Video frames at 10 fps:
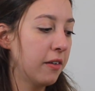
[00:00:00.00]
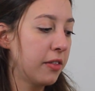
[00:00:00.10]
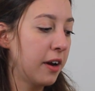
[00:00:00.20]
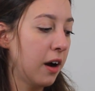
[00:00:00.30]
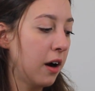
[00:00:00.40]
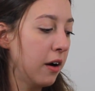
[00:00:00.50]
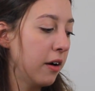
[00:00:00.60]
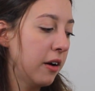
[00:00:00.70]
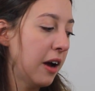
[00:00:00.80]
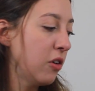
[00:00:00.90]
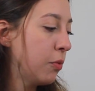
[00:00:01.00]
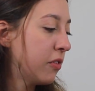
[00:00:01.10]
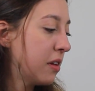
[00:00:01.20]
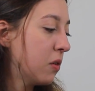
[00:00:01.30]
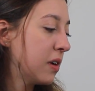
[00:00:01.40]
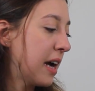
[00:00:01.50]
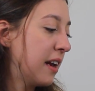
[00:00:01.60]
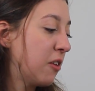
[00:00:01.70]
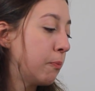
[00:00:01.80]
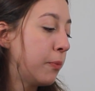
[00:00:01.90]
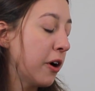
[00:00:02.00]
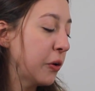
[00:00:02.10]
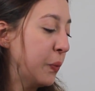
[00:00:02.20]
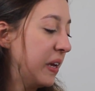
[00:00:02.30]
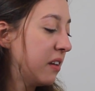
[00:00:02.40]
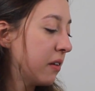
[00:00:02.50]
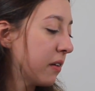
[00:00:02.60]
They are 100% organic buckwheat